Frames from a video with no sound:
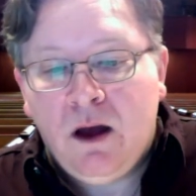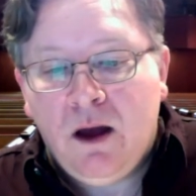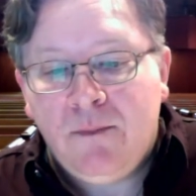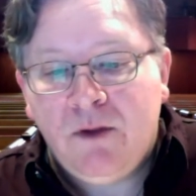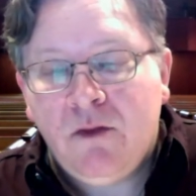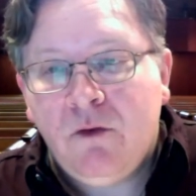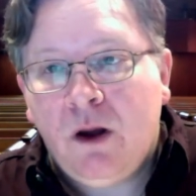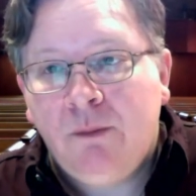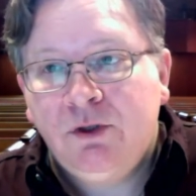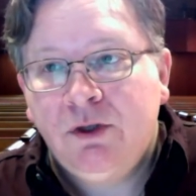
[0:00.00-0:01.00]
The other
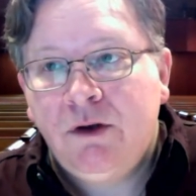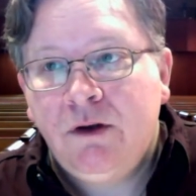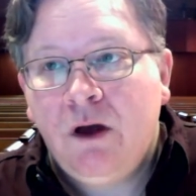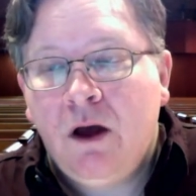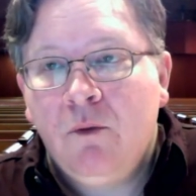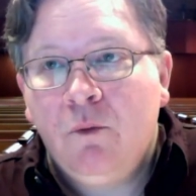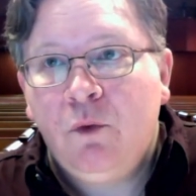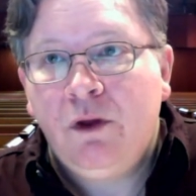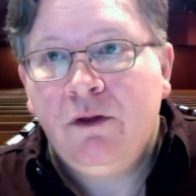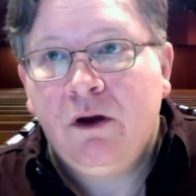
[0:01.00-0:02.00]
option
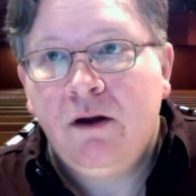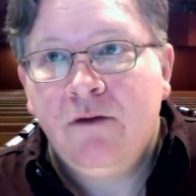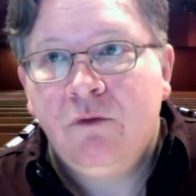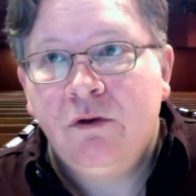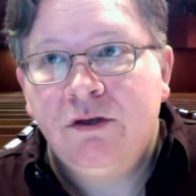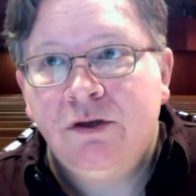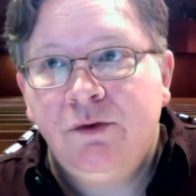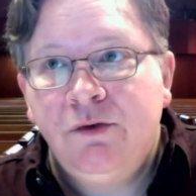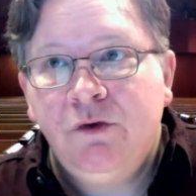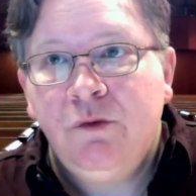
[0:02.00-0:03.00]
we thought of was
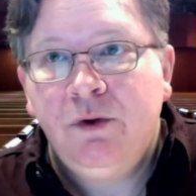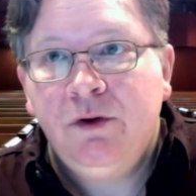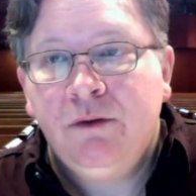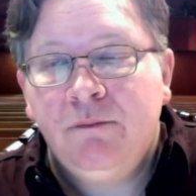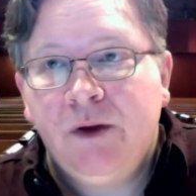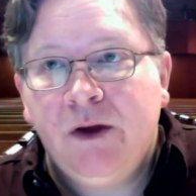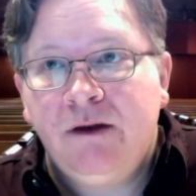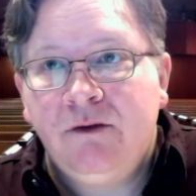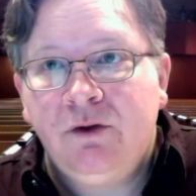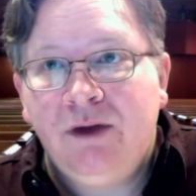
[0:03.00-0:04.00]
YouTube, but
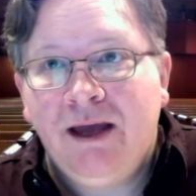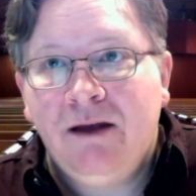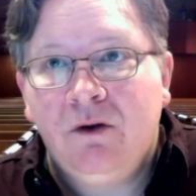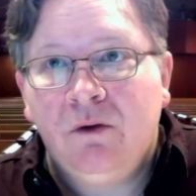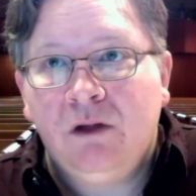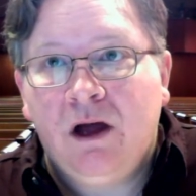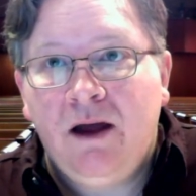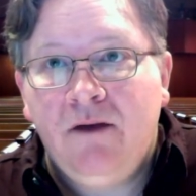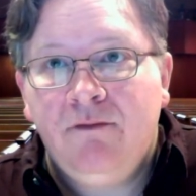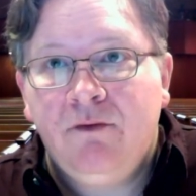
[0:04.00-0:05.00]
you can't go
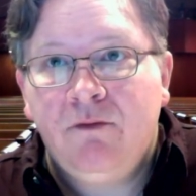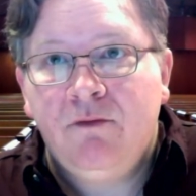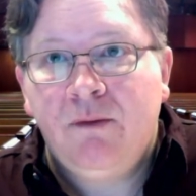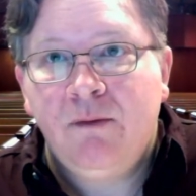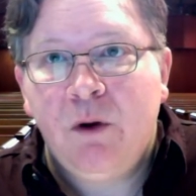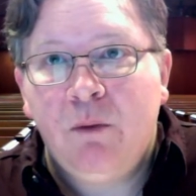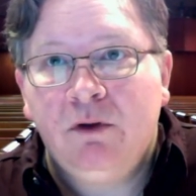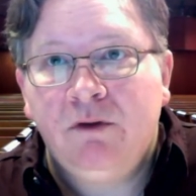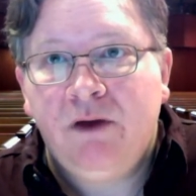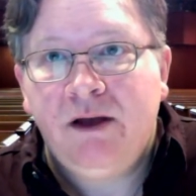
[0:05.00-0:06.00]
live from a mobile
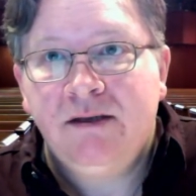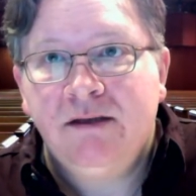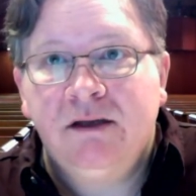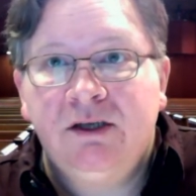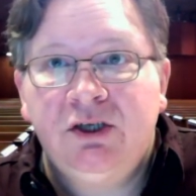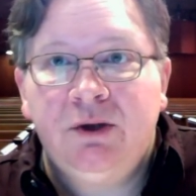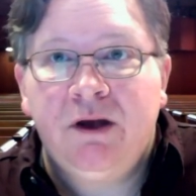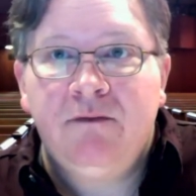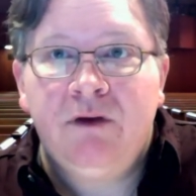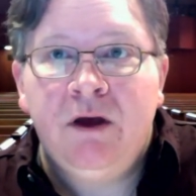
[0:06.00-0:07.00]
device unless you have
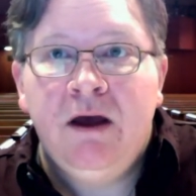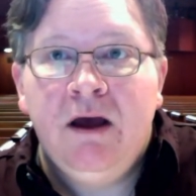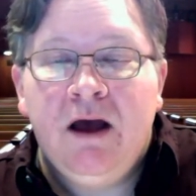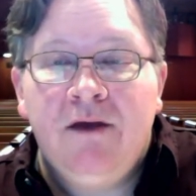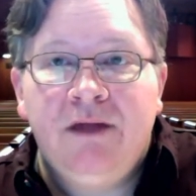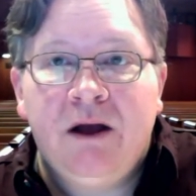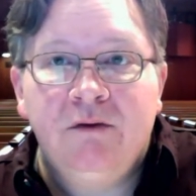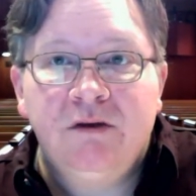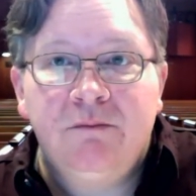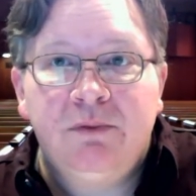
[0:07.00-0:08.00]

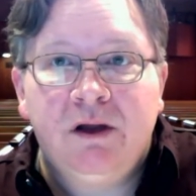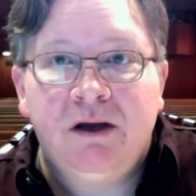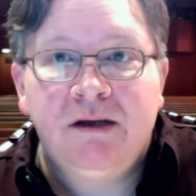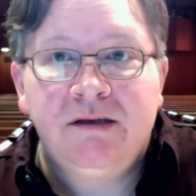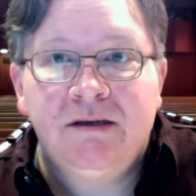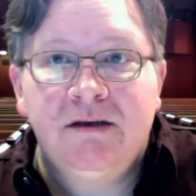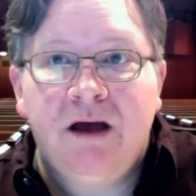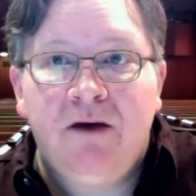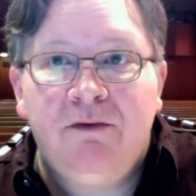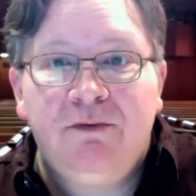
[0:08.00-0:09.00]
1,000 plus
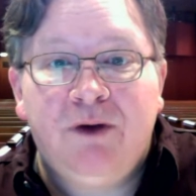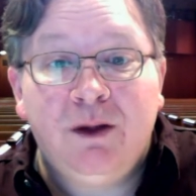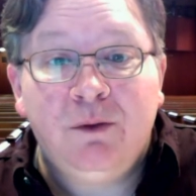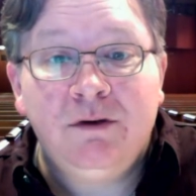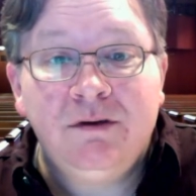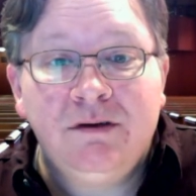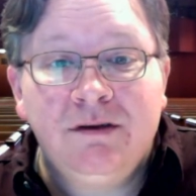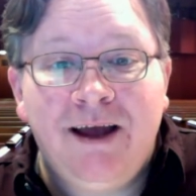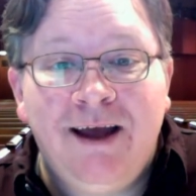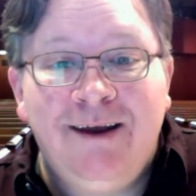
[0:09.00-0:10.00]
followers,
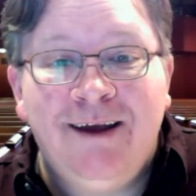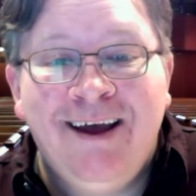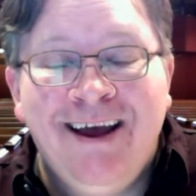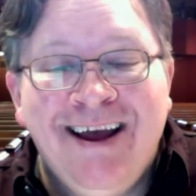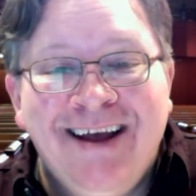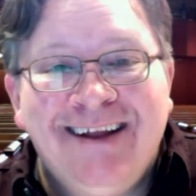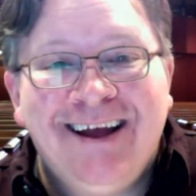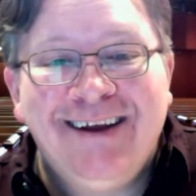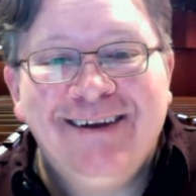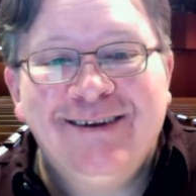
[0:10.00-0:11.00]
and
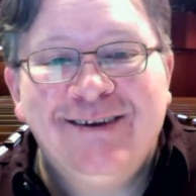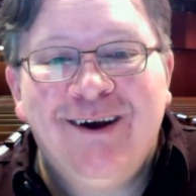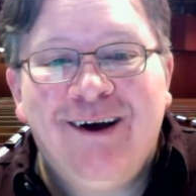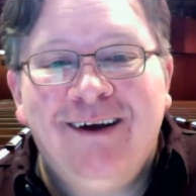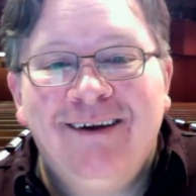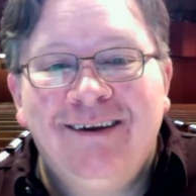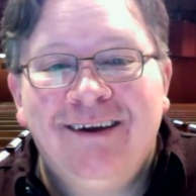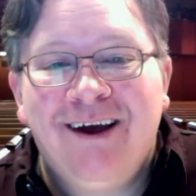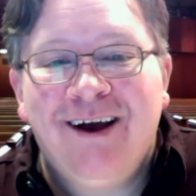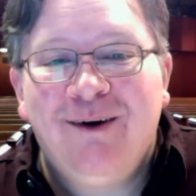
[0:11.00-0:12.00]
that is not
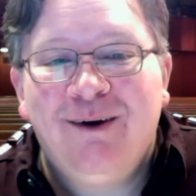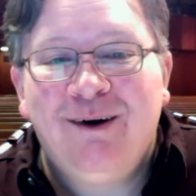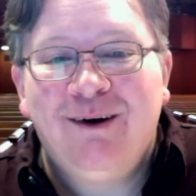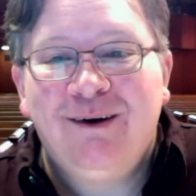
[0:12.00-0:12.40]
our